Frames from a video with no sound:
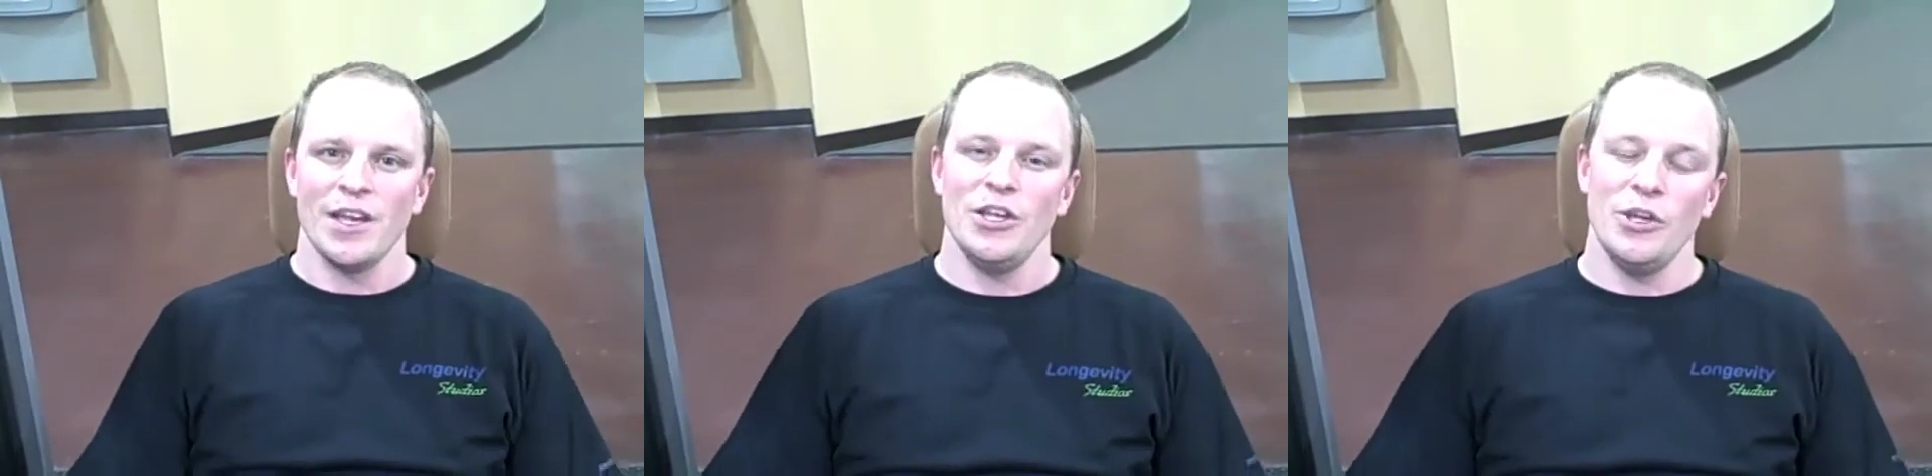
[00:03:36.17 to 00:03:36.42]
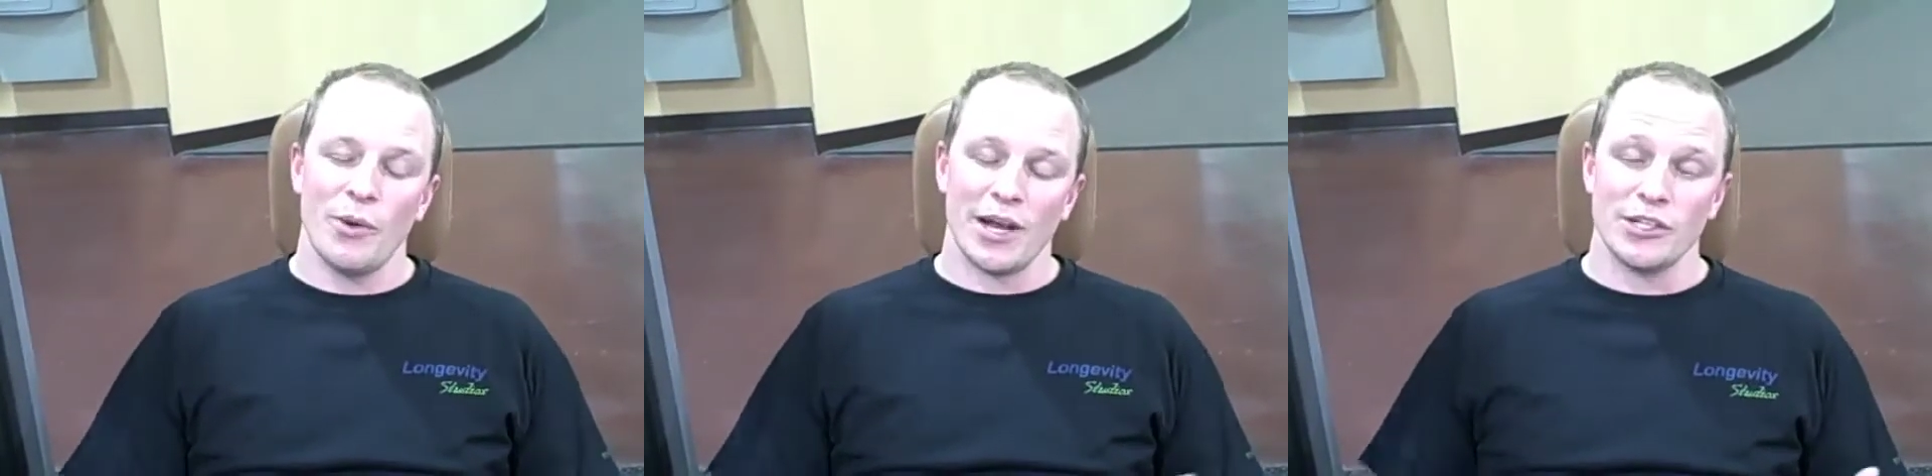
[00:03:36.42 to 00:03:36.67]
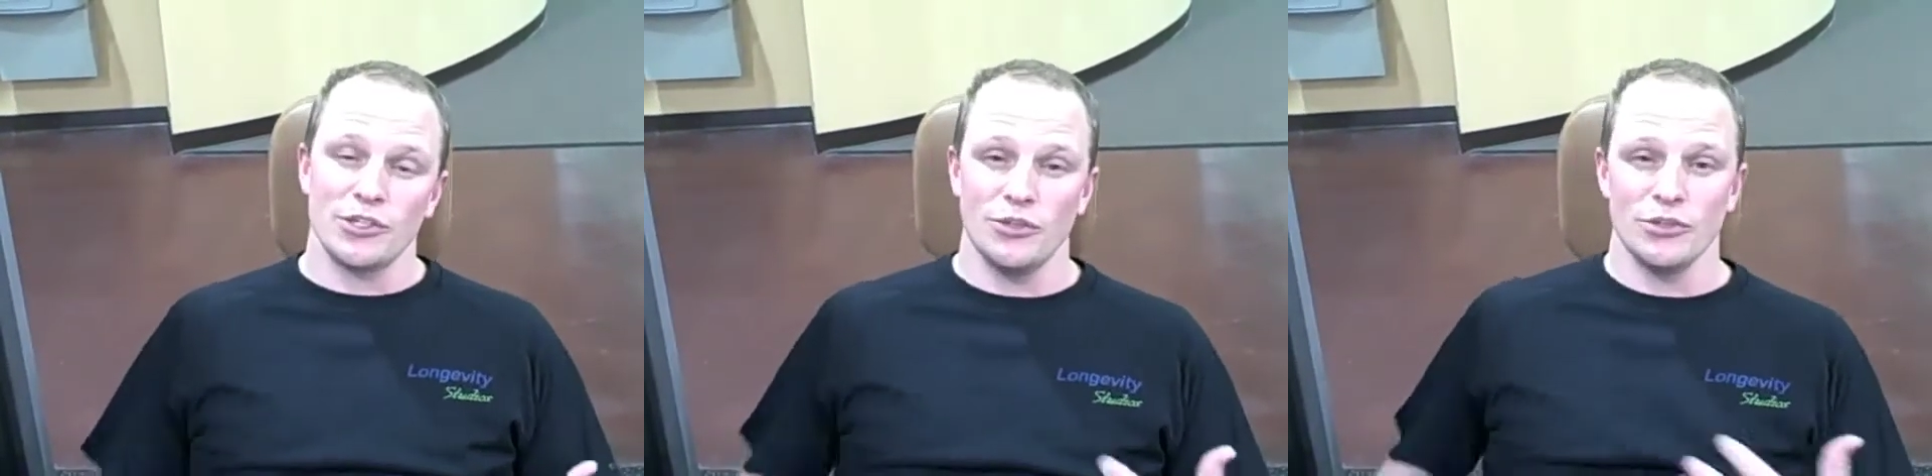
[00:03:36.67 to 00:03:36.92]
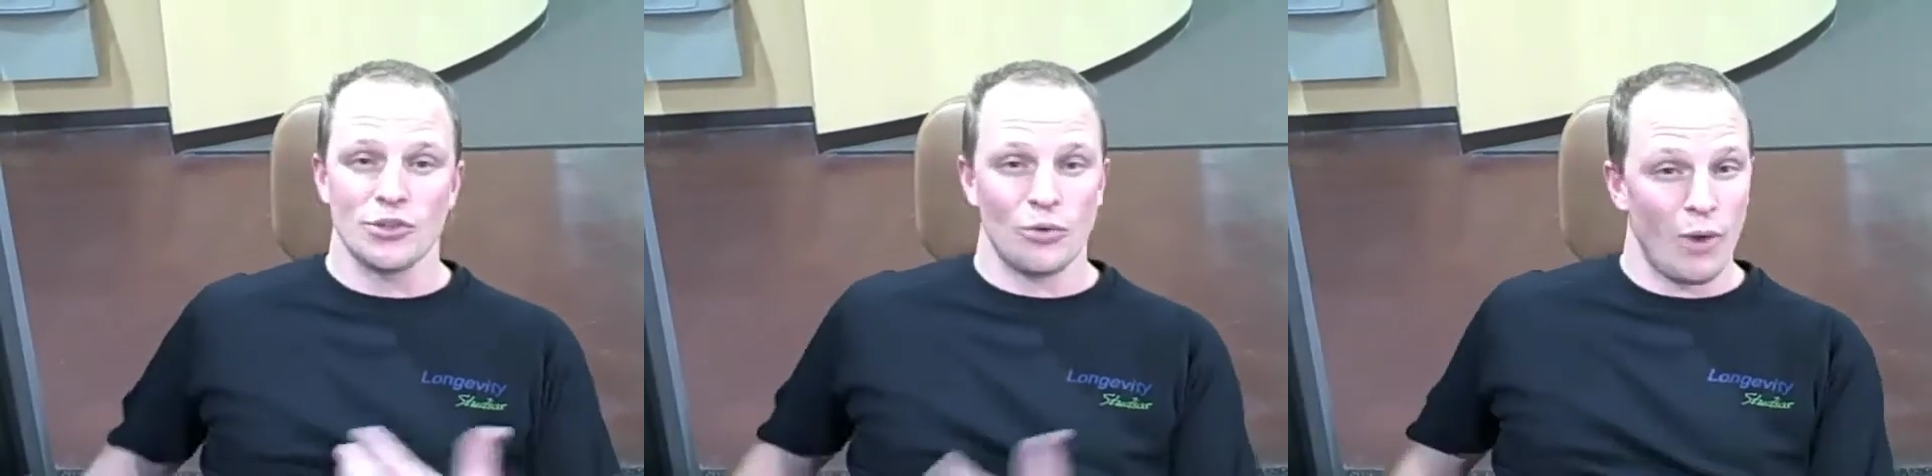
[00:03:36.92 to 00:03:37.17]
You want to
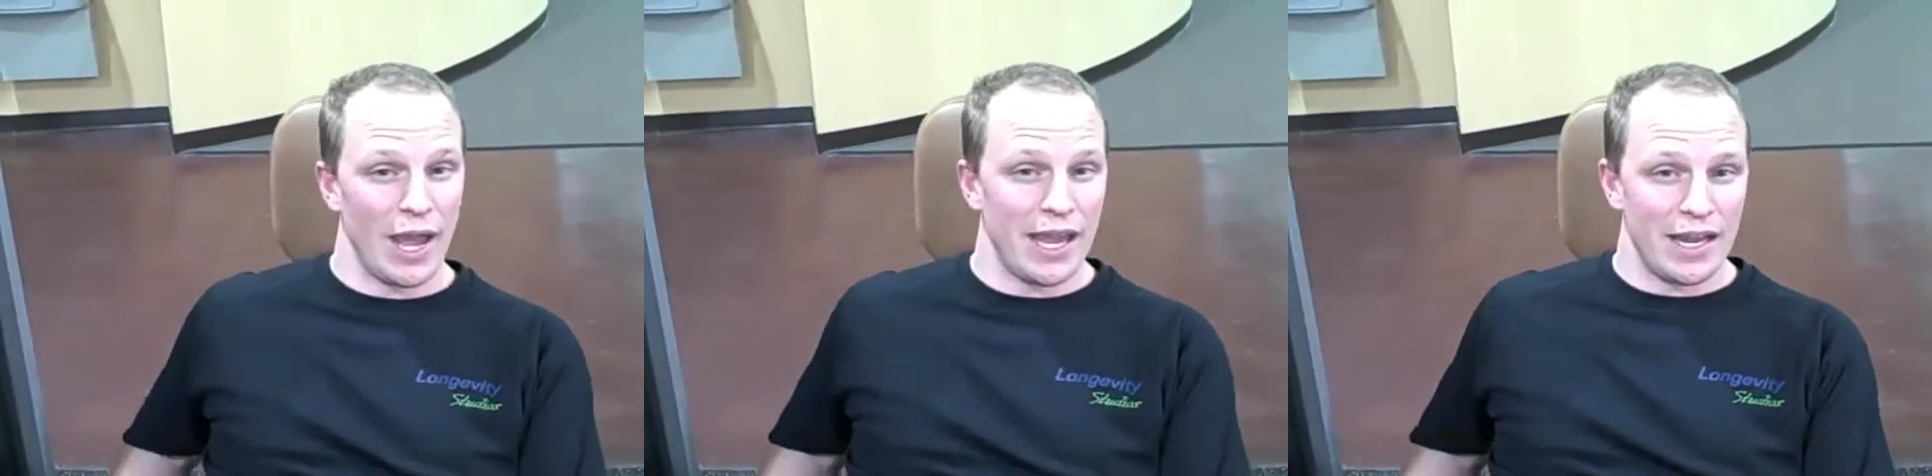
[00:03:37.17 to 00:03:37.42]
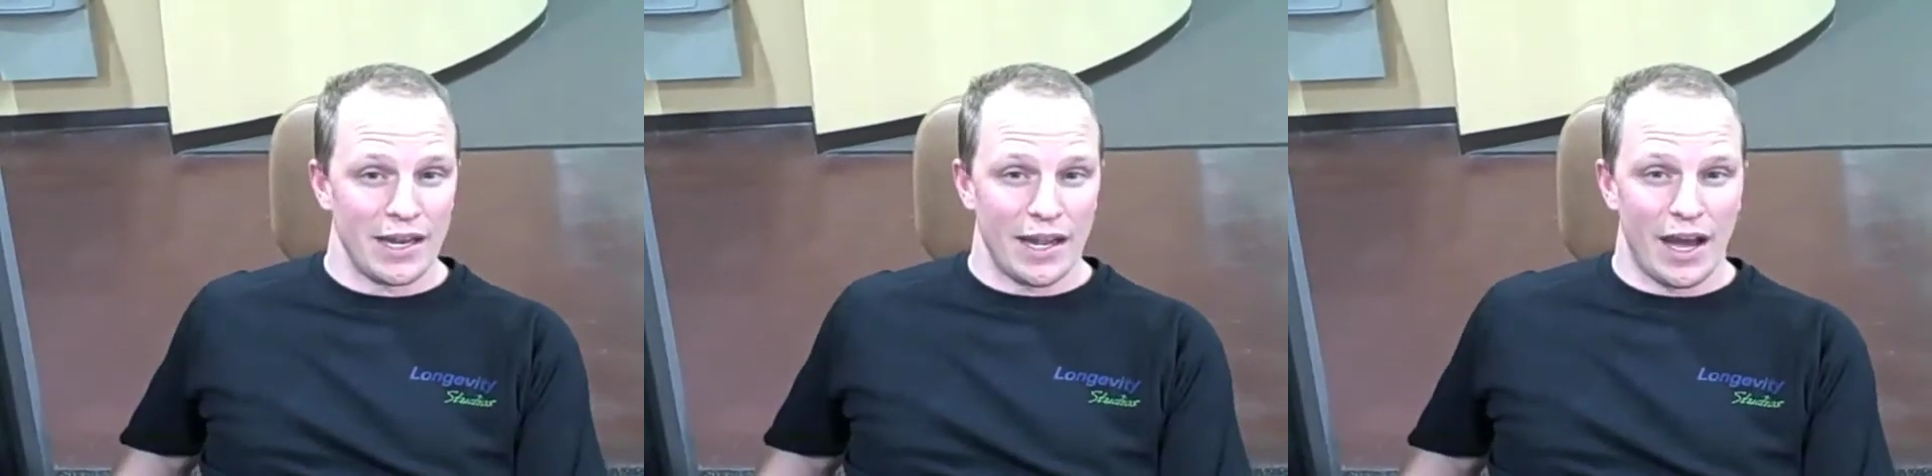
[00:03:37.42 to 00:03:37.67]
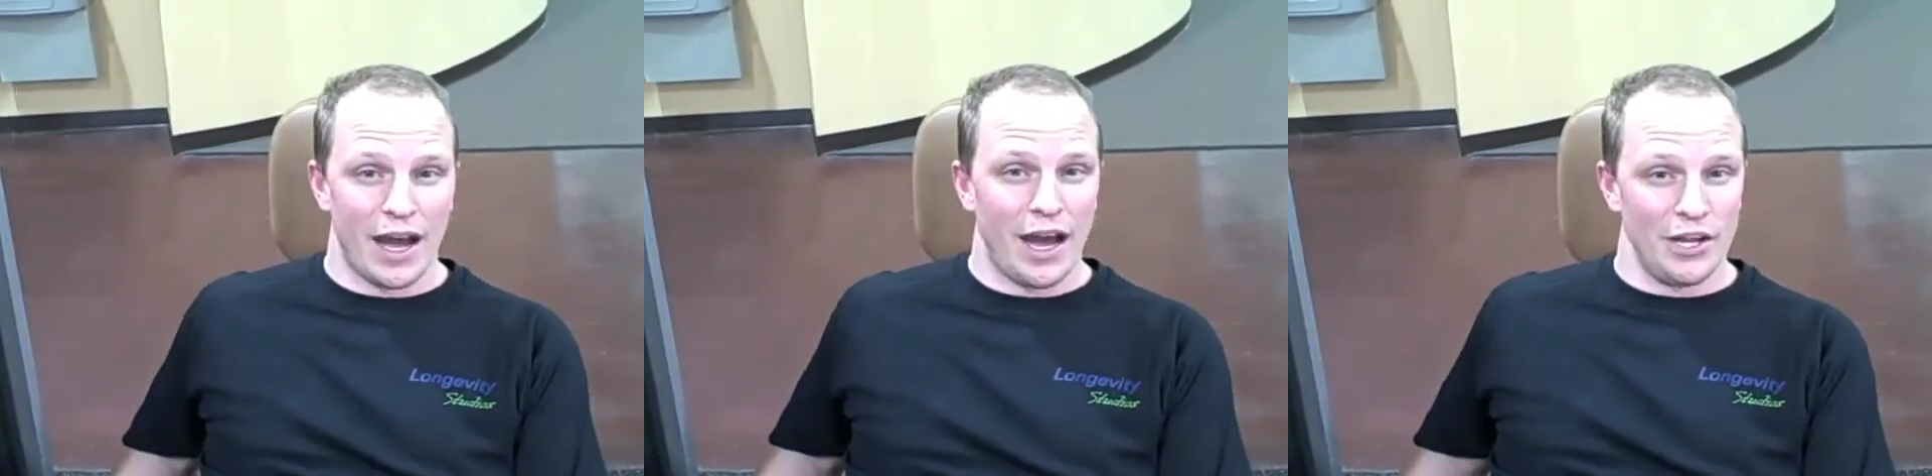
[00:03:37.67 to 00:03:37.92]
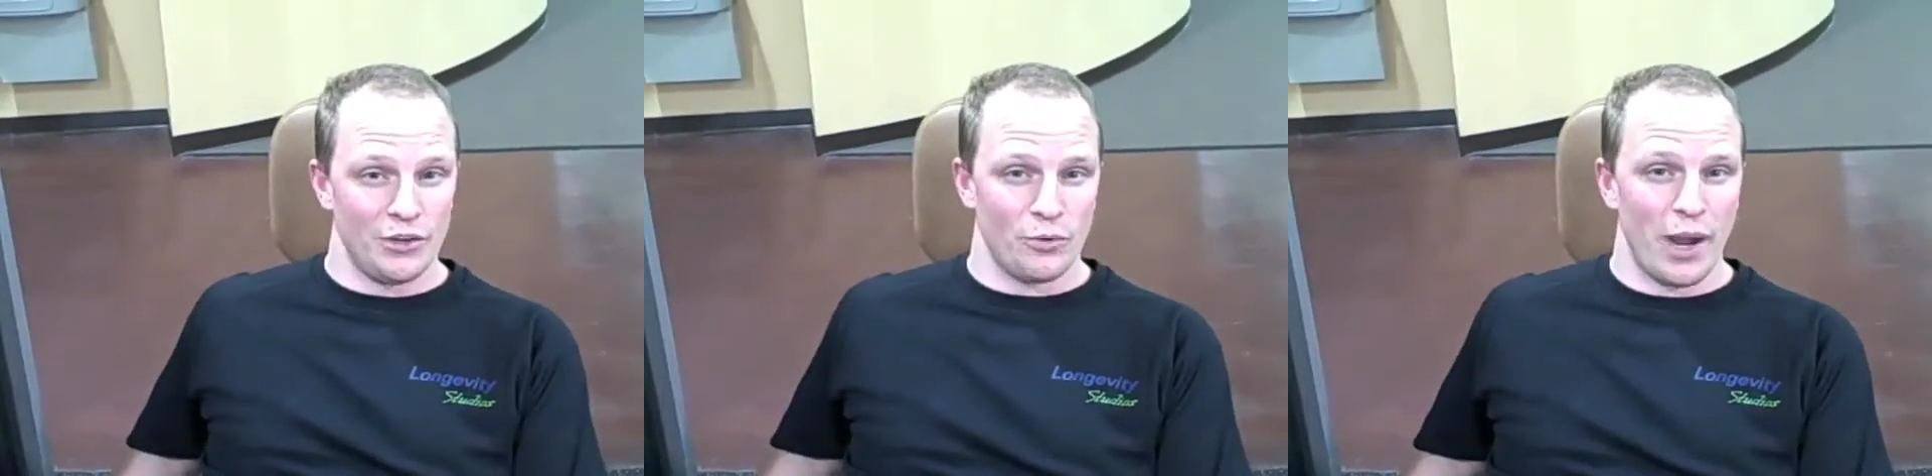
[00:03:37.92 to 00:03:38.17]
choose a weight
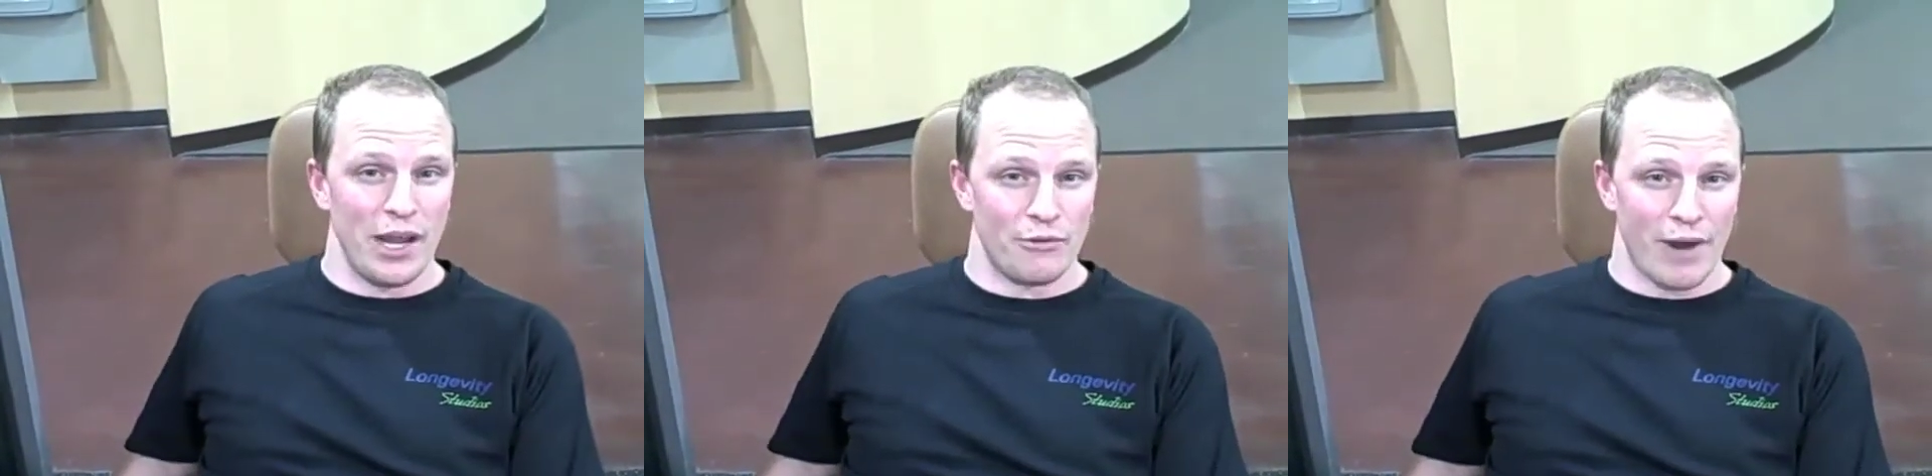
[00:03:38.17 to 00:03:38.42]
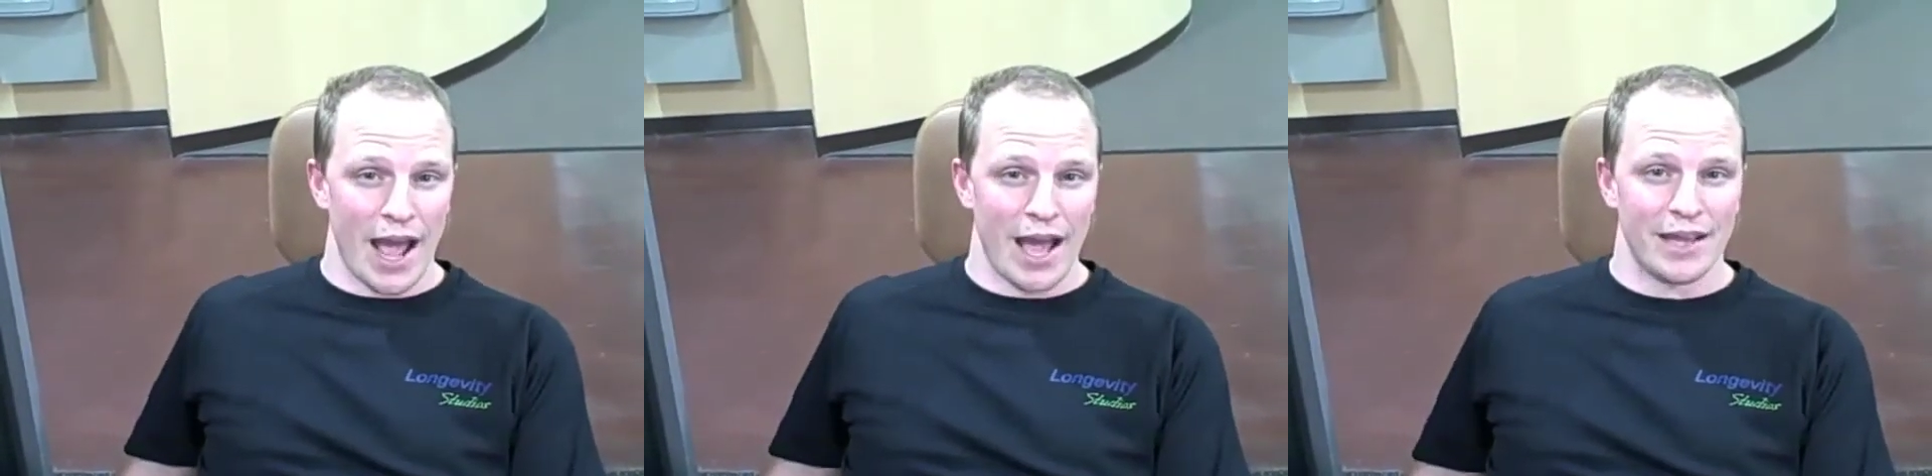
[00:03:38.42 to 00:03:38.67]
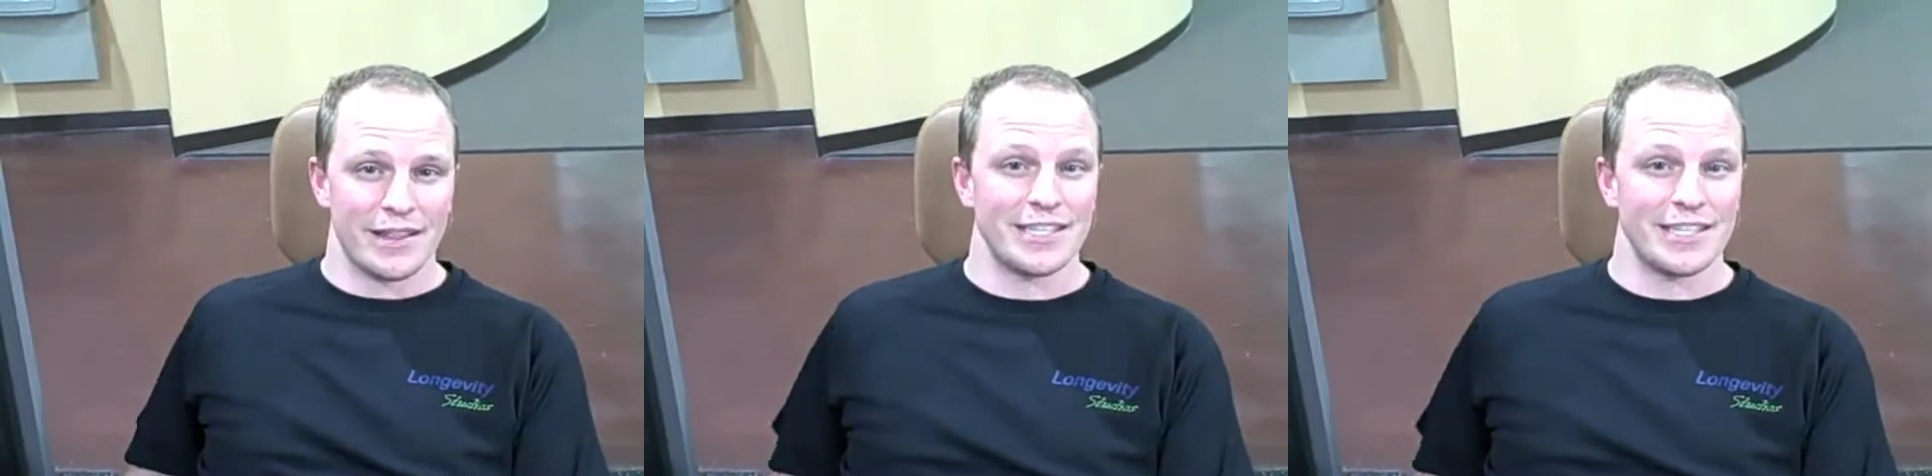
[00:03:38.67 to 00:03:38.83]
on your weight rack